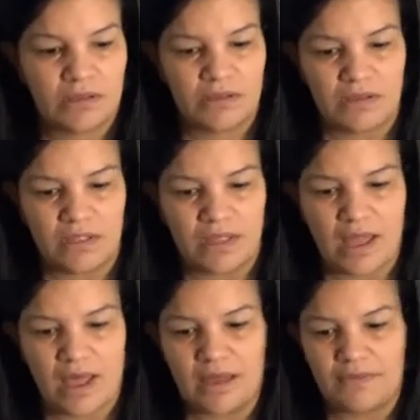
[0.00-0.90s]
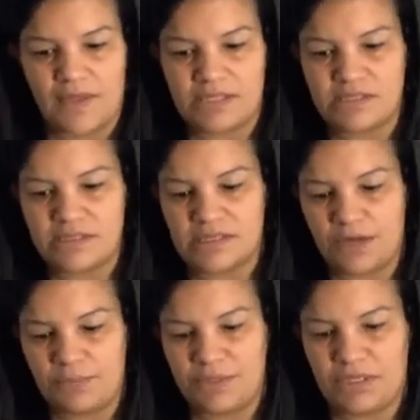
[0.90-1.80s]
Yeah, that's just
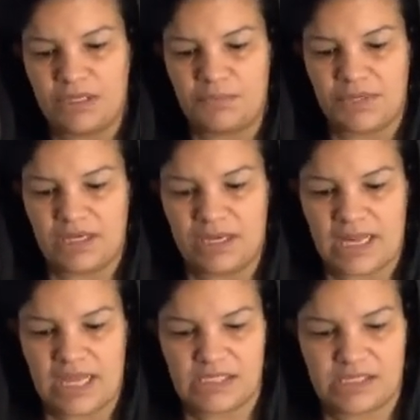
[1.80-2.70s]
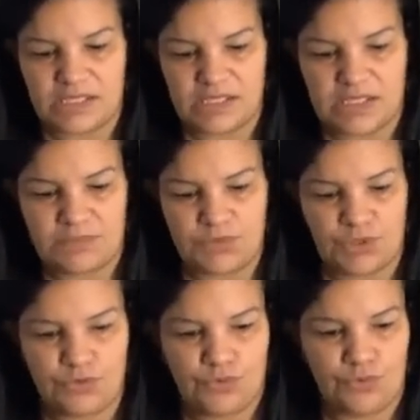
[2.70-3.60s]
helping keeping it nice and
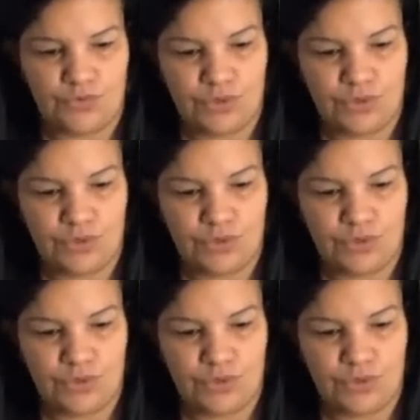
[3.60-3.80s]
smooth.